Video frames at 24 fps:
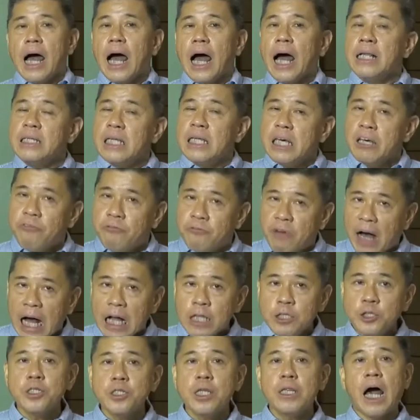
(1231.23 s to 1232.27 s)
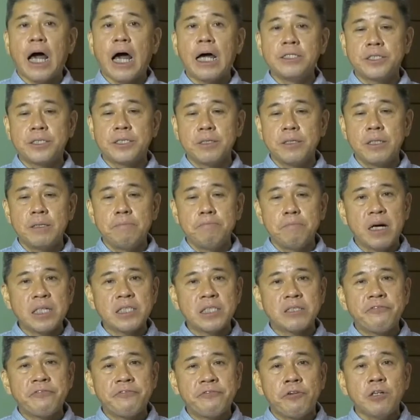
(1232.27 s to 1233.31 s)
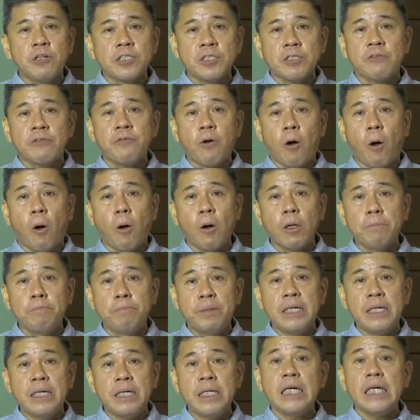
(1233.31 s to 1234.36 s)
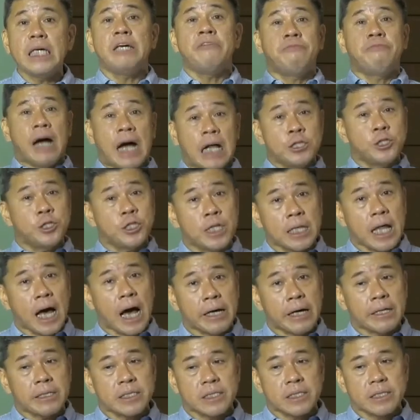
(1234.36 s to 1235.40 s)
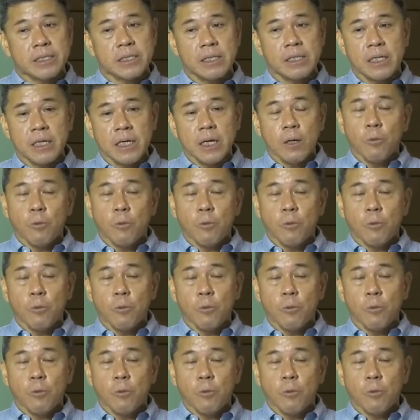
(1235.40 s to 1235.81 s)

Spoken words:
An evangelizer must first of all be evangelized.